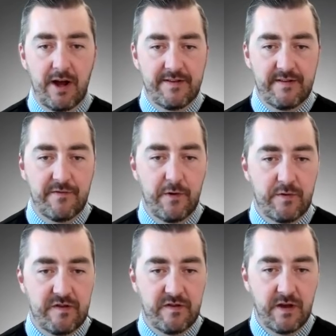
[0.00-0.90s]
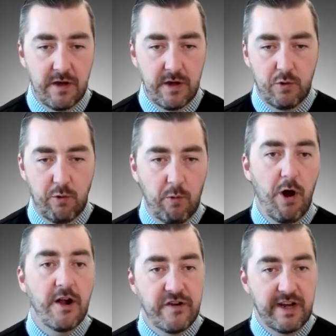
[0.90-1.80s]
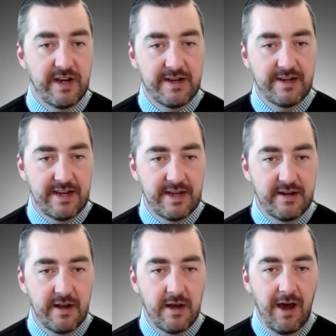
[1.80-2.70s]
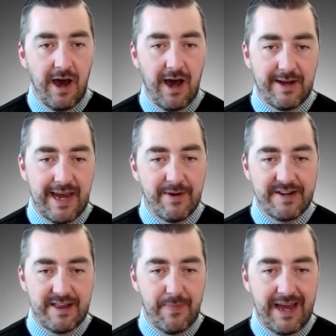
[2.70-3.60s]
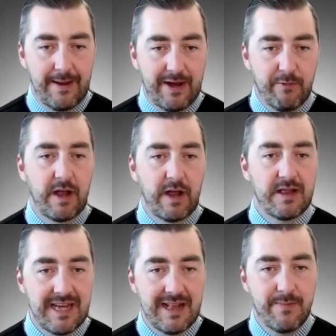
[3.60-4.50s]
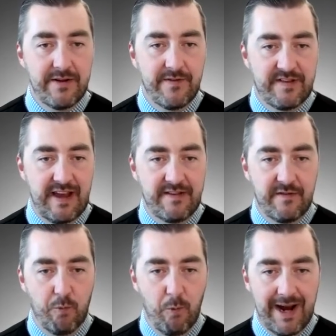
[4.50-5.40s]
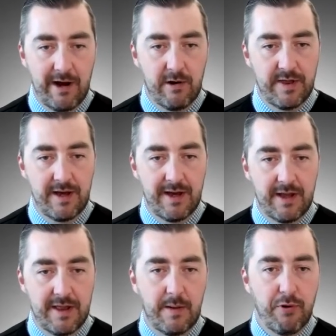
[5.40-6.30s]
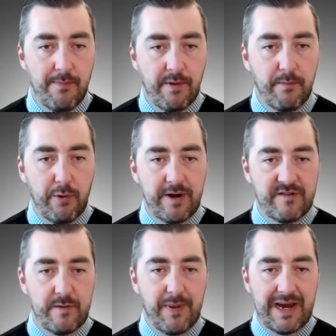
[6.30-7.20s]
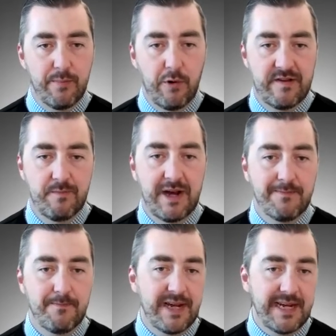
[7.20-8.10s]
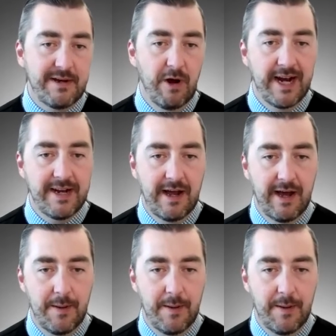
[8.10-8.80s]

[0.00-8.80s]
lots of folks who are watching came into the pandemic with a little bit of a sense of where the problem points, the pain points might be, right?